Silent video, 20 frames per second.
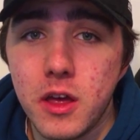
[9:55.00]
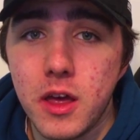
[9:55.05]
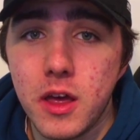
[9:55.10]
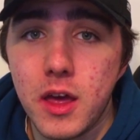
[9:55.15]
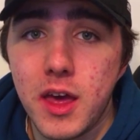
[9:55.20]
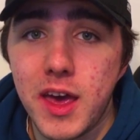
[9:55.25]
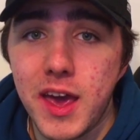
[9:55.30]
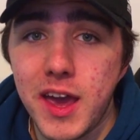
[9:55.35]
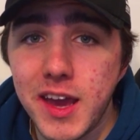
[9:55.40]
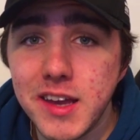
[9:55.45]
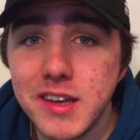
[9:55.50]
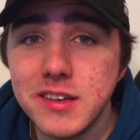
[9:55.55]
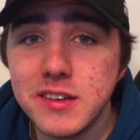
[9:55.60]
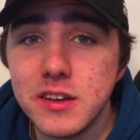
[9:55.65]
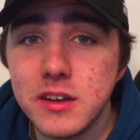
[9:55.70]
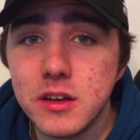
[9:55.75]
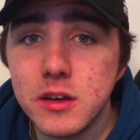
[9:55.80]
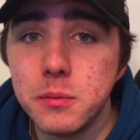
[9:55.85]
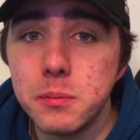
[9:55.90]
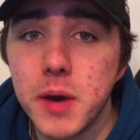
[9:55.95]

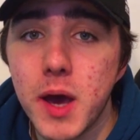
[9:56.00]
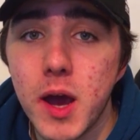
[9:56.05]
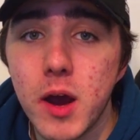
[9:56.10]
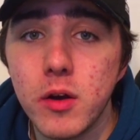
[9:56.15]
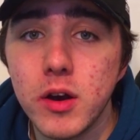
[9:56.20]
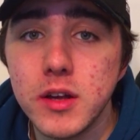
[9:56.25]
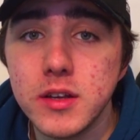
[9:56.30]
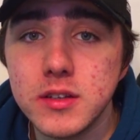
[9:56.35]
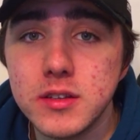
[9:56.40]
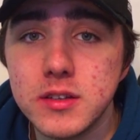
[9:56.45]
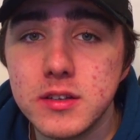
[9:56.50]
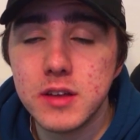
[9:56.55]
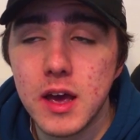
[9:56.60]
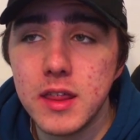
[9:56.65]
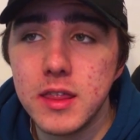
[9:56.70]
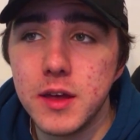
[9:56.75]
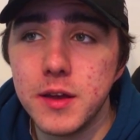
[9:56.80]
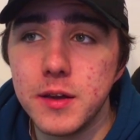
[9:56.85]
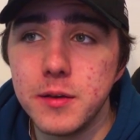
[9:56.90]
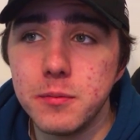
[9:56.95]
hinder Perez, and
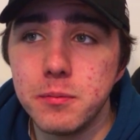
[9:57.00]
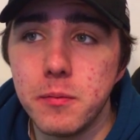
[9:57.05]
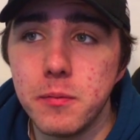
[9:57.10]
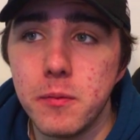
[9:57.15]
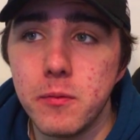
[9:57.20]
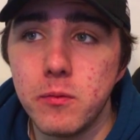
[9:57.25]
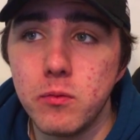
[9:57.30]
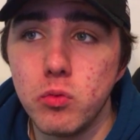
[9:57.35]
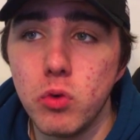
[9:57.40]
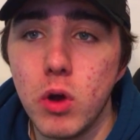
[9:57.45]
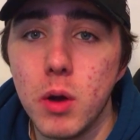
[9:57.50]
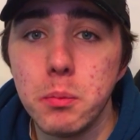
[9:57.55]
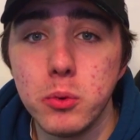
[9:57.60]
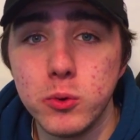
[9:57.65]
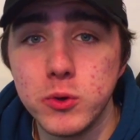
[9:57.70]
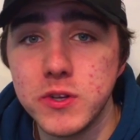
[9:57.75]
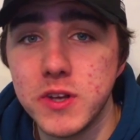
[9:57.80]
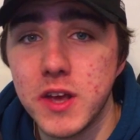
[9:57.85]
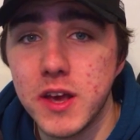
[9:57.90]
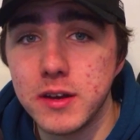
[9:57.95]
then Red Bull
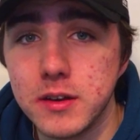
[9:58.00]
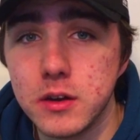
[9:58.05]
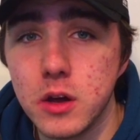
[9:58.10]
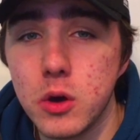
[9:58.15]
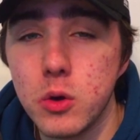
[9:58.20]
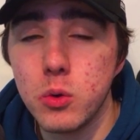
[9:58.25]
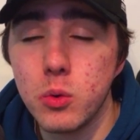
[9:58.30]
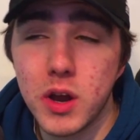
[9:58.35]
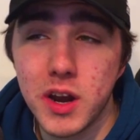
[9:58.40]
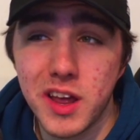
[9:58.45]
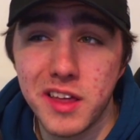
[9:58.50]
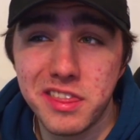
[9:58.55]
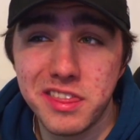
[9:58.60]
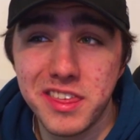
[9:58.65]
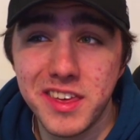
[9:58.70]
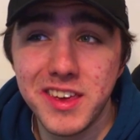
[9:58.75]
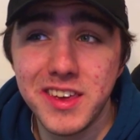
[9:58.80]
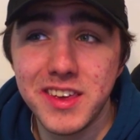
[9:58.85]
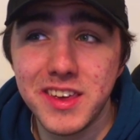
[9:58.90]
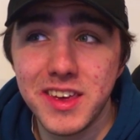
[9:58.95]
saying no, and I
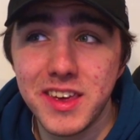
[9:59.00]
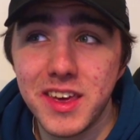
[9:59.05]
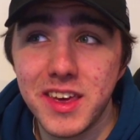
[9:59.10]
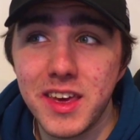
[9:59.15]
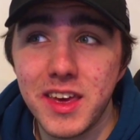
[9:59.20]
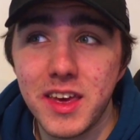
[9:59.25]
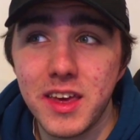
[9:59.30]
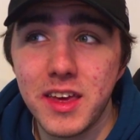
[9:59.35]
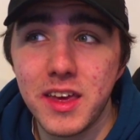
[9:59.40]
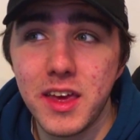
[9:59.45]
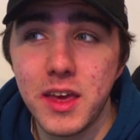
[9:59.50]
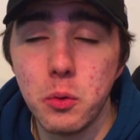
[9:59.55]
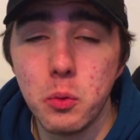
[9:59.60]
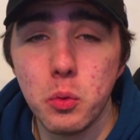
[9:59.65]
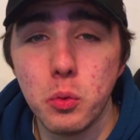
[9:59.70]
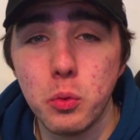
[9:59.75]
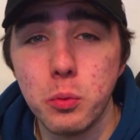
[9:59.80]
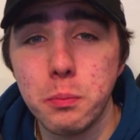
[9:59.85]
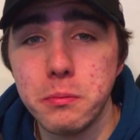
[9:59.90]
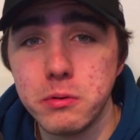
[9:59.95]
think it
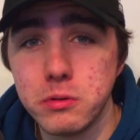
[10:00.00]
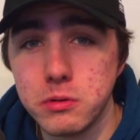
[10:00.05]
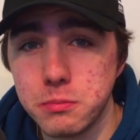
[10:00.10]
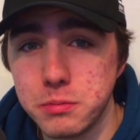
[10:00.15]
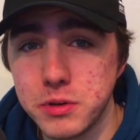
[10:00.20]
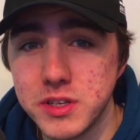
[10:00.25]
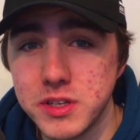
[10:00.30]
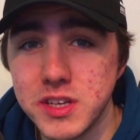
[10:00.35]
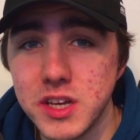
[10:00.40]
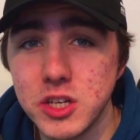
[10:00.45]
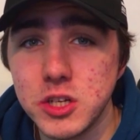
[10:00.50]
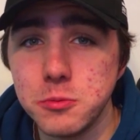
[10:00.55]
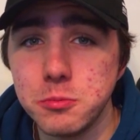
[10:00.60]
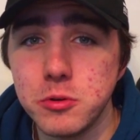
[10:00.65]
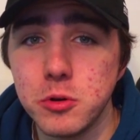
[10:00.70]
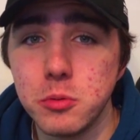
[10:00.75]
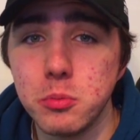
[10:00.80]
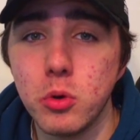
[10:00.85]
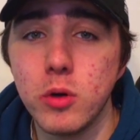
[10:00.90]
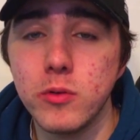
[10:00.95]
will potentially put
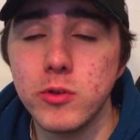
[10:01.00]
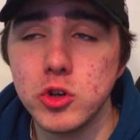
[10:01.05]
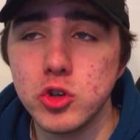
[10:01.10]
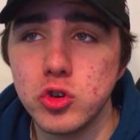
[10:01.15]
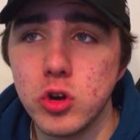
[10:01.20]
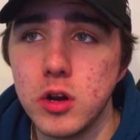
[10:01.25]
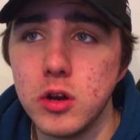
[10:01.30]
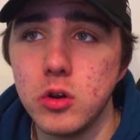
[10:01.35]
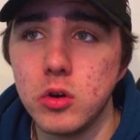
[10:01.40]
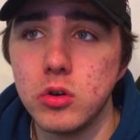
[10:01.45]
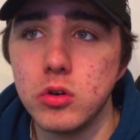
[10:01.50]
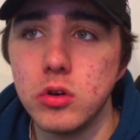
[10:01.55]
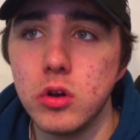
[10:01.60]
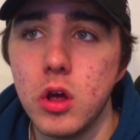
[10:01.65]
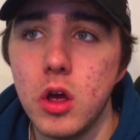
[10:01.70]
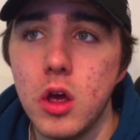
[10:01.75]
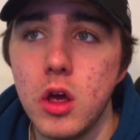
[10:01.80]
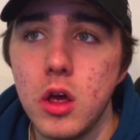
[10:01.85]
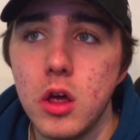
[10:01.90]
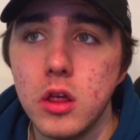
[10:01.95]
more of a strain on
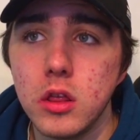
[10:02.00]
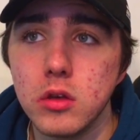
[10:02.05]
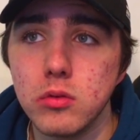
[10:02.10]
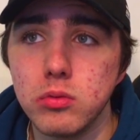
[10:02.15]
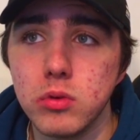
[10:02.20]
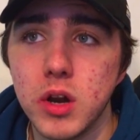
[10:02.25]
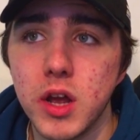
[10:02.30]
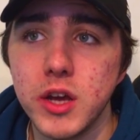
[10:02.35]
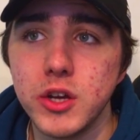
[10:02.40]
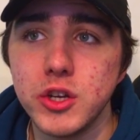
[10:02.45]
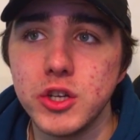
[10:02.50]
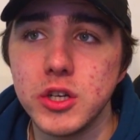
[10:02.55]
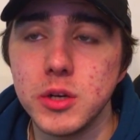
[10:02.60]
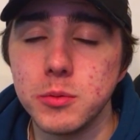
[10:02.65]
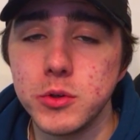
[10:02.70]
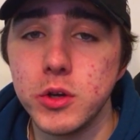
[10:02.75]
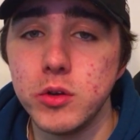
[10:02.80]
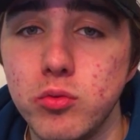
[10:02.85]
the relationship between